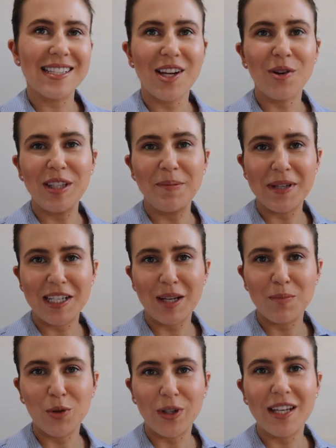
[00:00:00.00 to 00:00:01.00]
Currently Monday
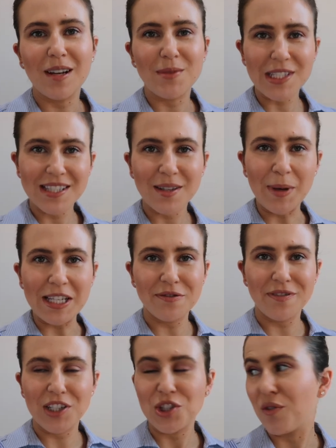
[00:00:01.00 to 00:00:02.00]
morning. I'm just about to
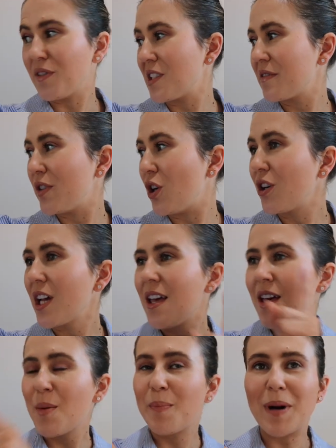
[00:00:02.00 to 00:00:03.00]
finish off this vlog,
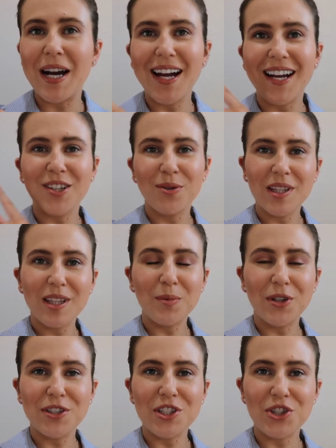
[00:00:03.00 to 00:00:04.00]
but I quickly
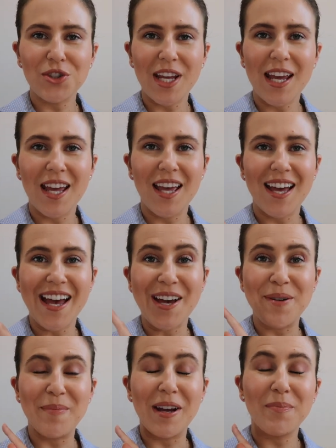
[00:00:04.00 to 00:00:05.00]
wanted to share
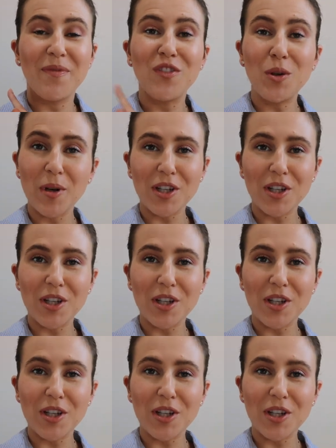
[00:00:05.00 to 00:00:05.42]
my few